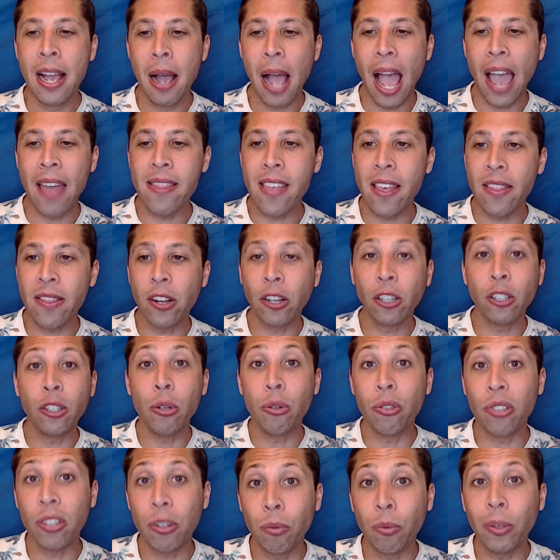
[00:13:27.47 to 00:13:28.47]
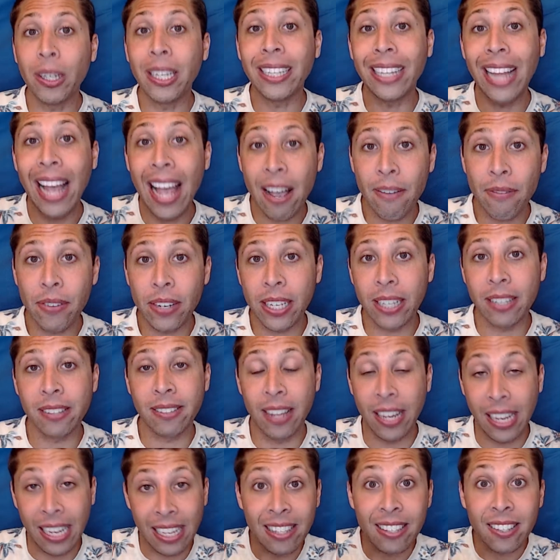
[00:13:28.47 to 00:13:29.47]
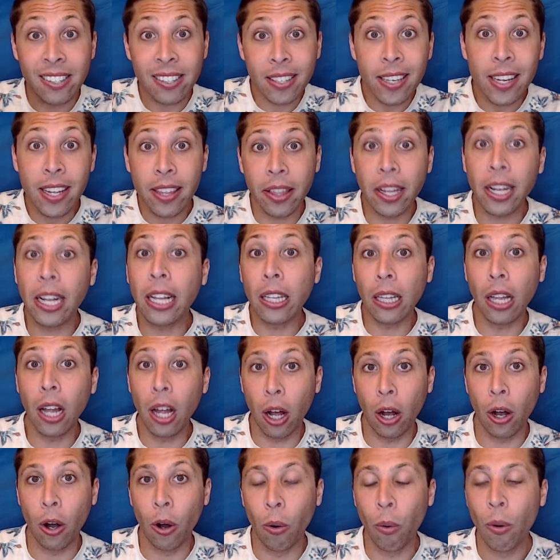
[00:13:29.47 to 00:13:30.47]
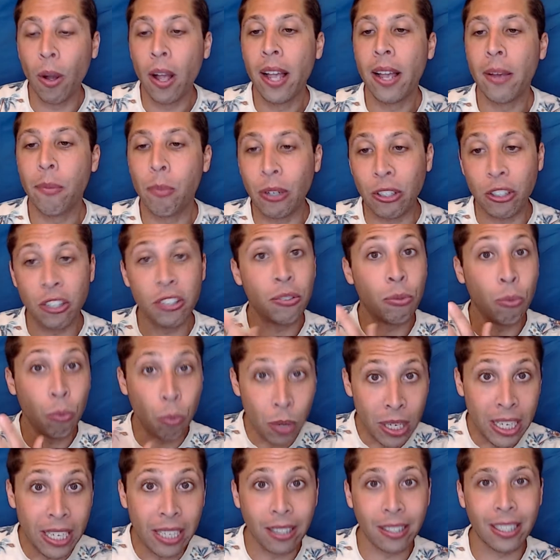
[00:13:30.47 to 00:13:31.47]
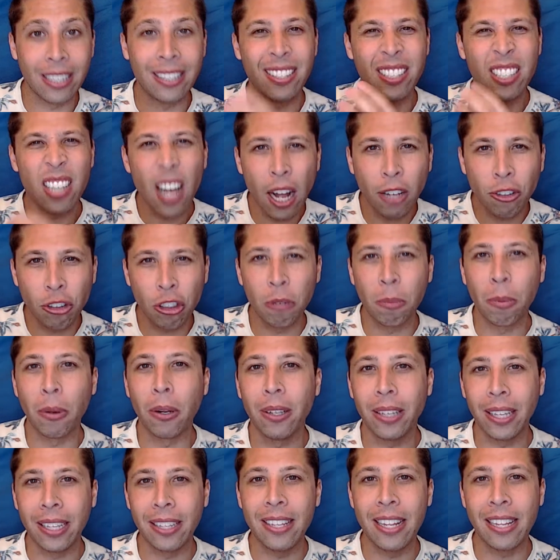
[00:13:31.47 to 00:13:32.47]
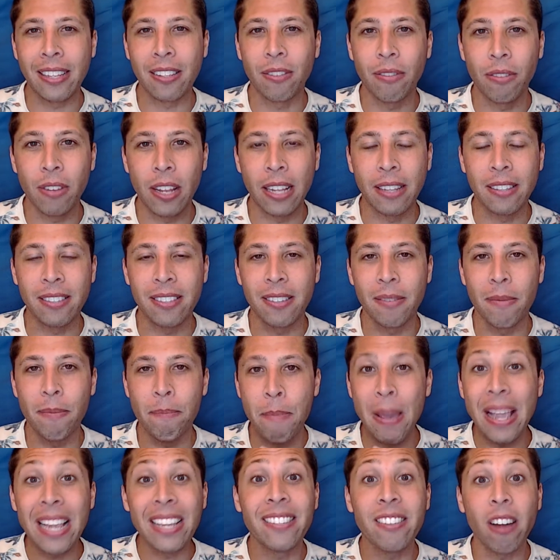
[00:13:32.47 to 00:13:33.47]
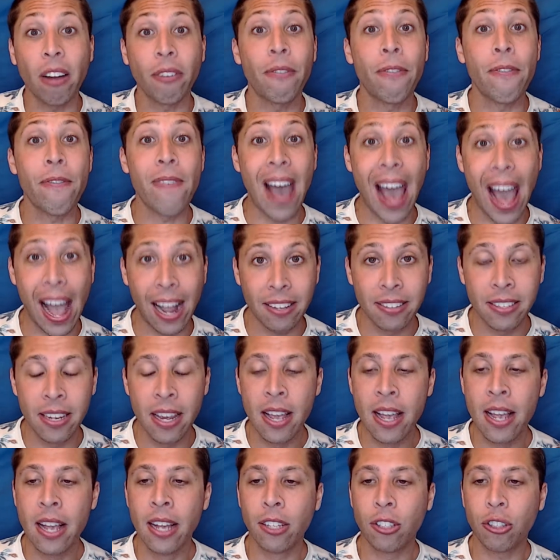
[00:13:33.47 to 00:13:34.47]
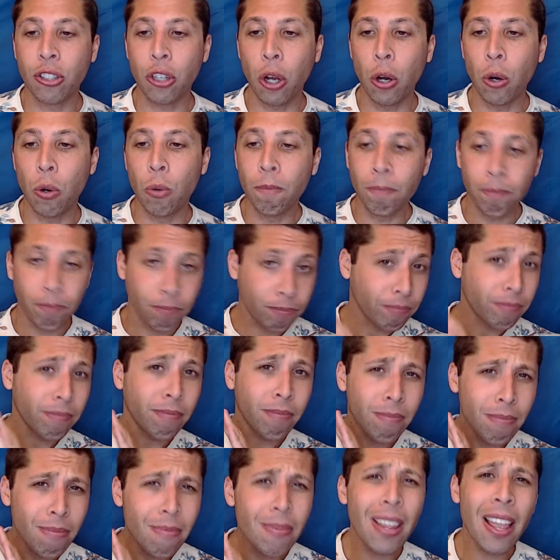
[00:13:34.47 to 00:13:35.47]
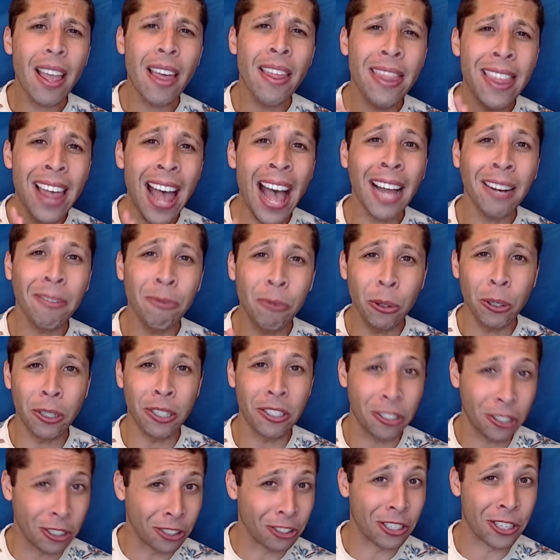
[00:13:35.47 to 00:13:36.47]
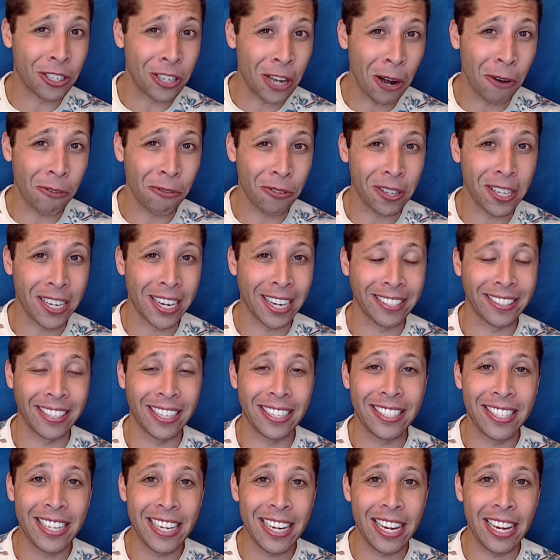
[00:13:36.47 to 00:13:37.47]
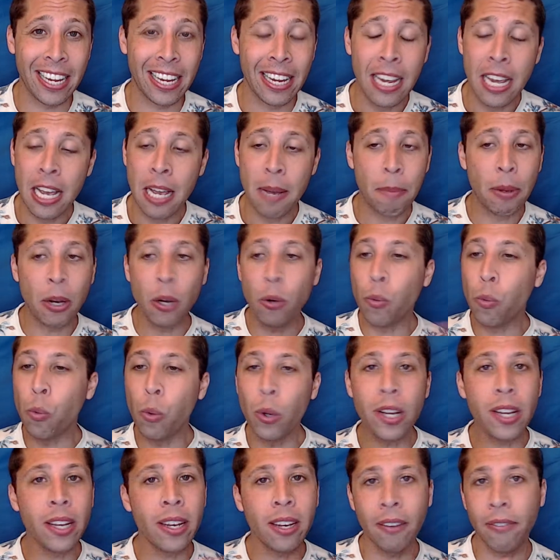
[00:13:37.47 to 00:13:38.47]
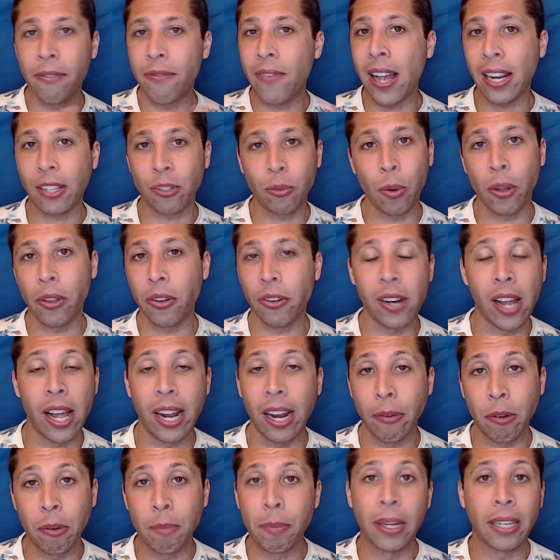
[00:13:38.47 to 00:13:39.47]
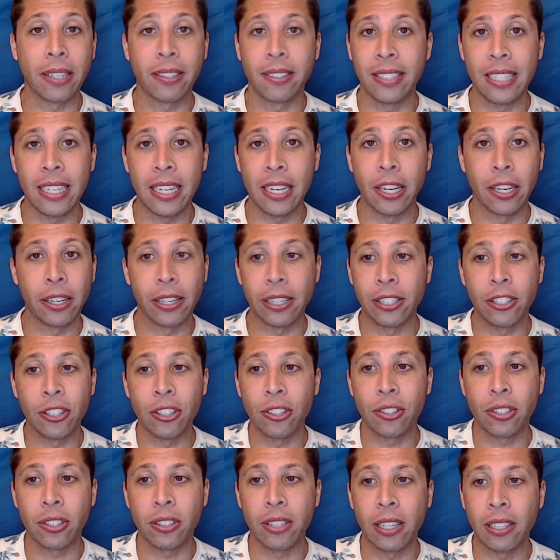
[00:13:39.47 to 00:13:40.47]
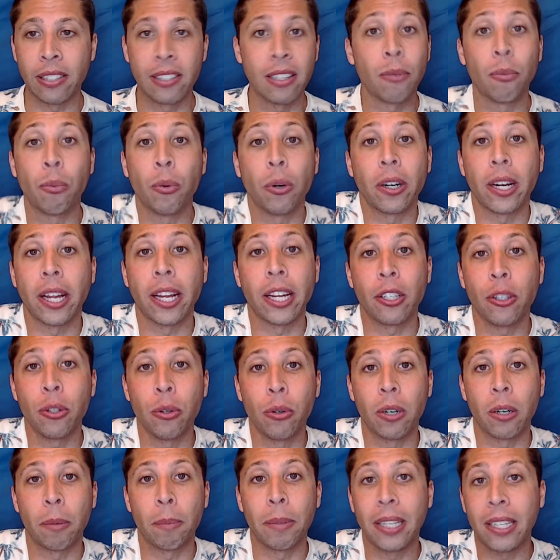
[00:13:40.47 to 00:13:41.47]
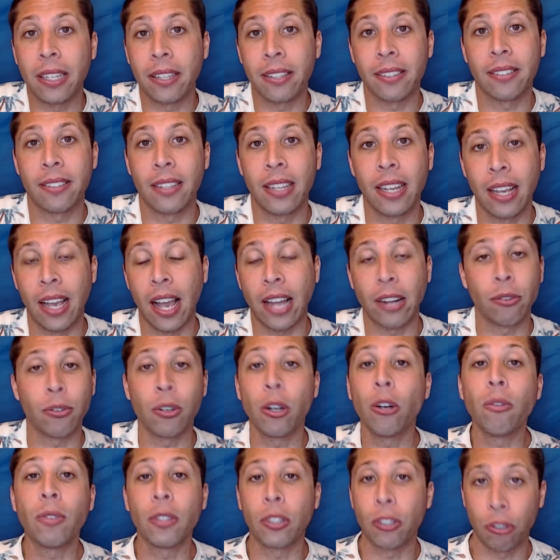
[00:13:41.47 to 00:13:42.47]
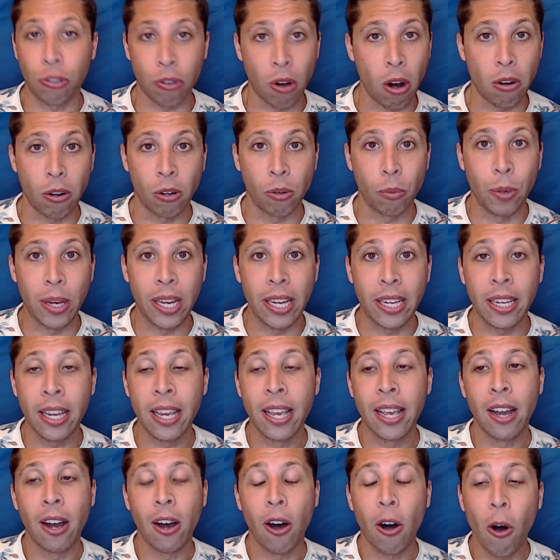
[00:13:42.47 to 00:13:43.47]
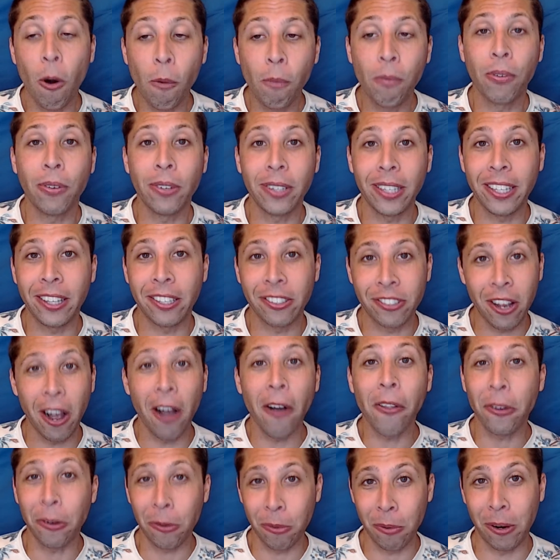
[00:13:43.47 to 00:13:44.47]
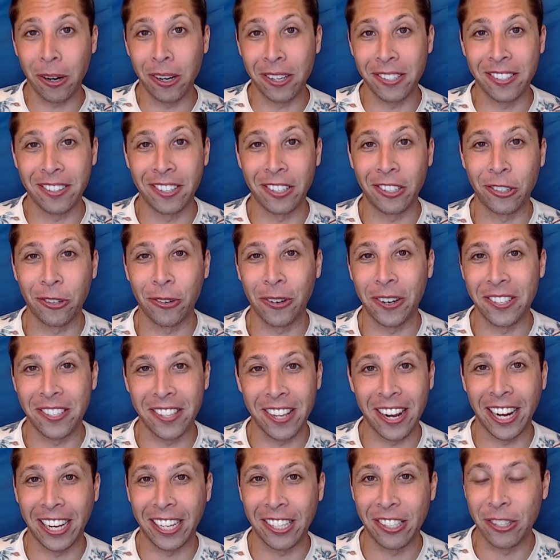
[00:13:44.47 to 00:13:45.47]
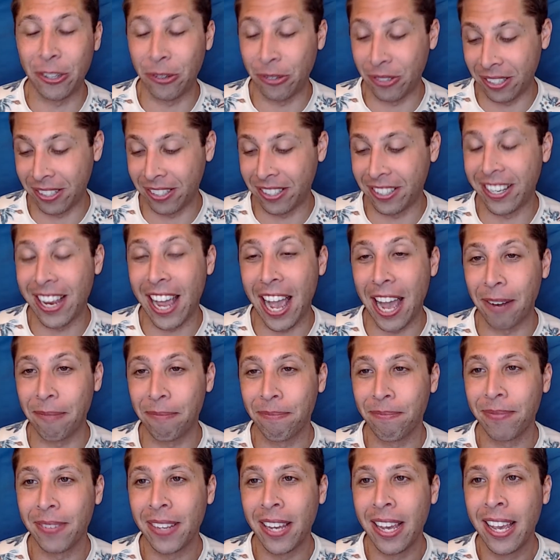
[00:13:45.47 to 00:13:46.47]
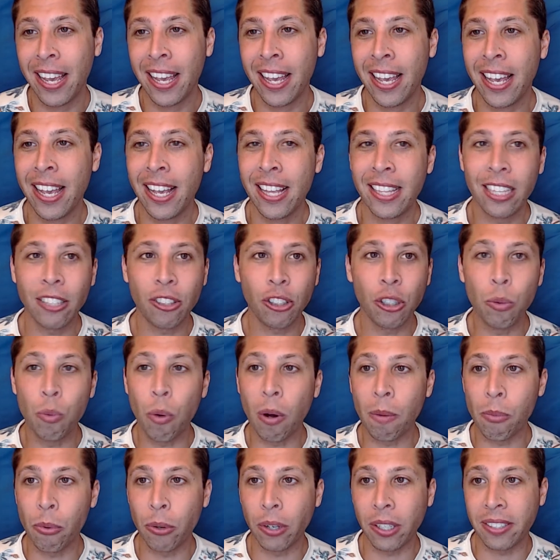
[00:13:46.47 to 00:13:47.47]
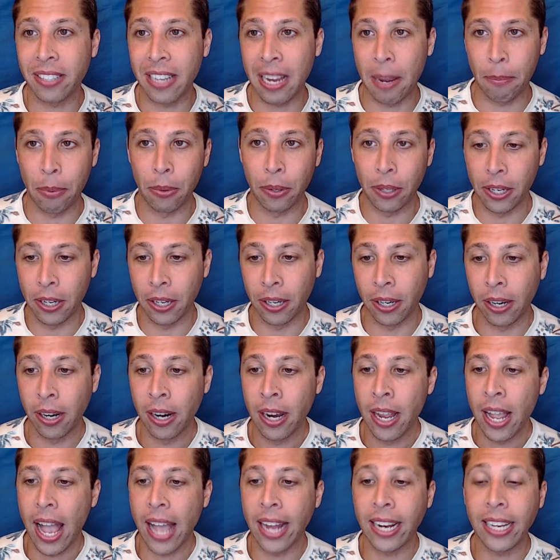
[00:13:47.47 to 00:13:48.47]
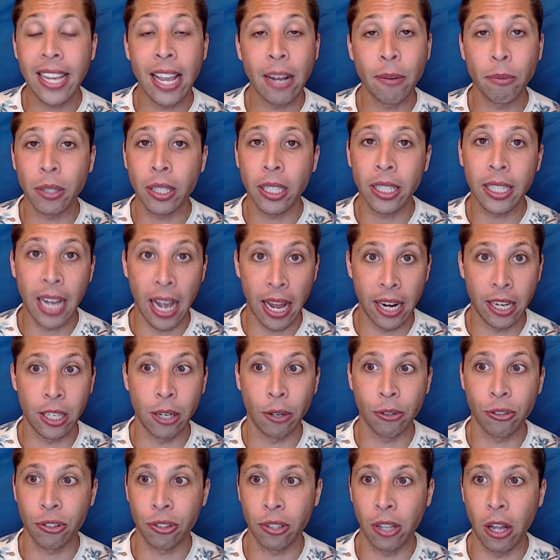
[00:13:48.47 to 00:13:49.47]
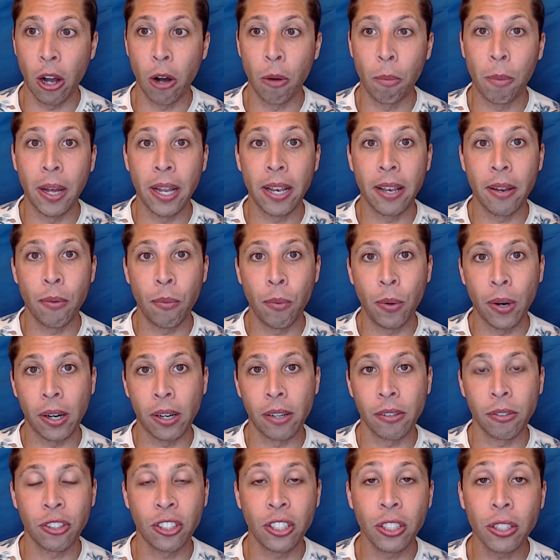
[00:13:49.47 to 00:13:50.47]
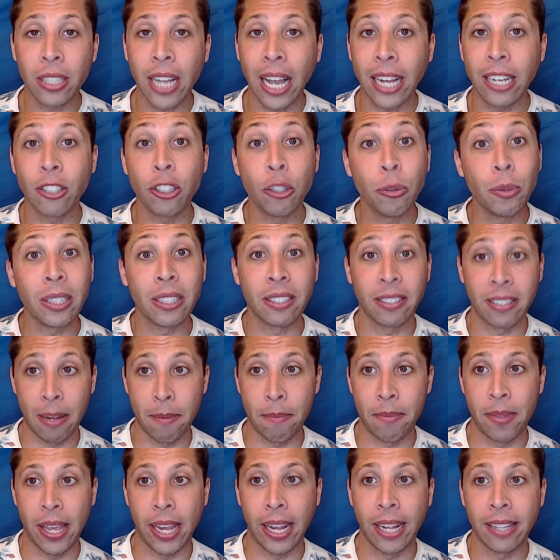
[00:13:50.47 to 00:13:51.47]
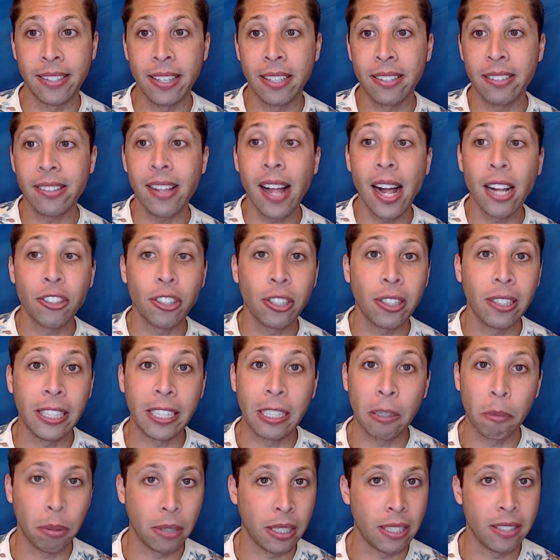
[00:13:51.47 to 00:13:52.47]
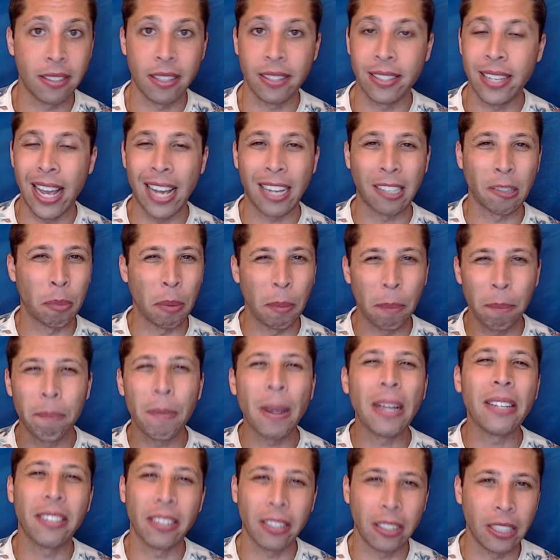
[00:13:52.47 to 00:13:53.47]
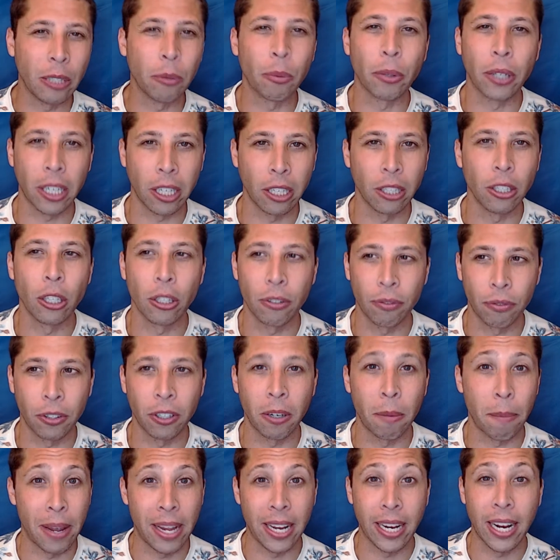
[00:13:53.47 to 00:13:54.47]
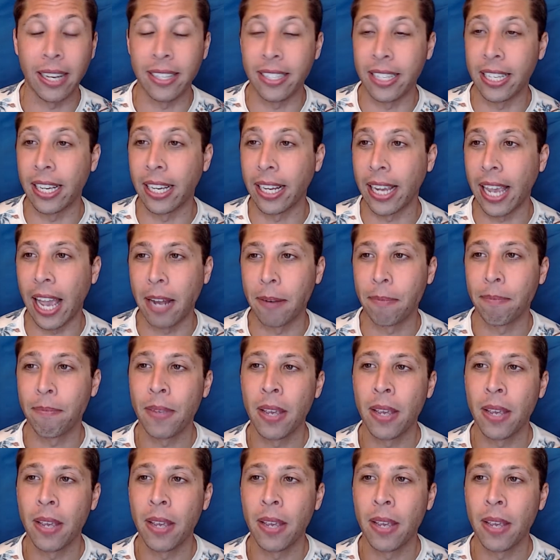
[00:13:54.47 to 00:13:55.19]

and then they're using real evidence. They can see the glow, which is real. It's touchable. It, it's, it's based on fact. So that word is good to know for the S A T, but it wouldn't affect whether or not I would pick C here. It just, it's a word I ignore because I don't know if it's strong or weak. Hopefully there's other words in the choice that I can use instead. Let's do one more example here. And again, we're going to kind of go slow, but we're still kind of doing the same thing. It says logically completes the text, but basically we're going to look for our main idea again.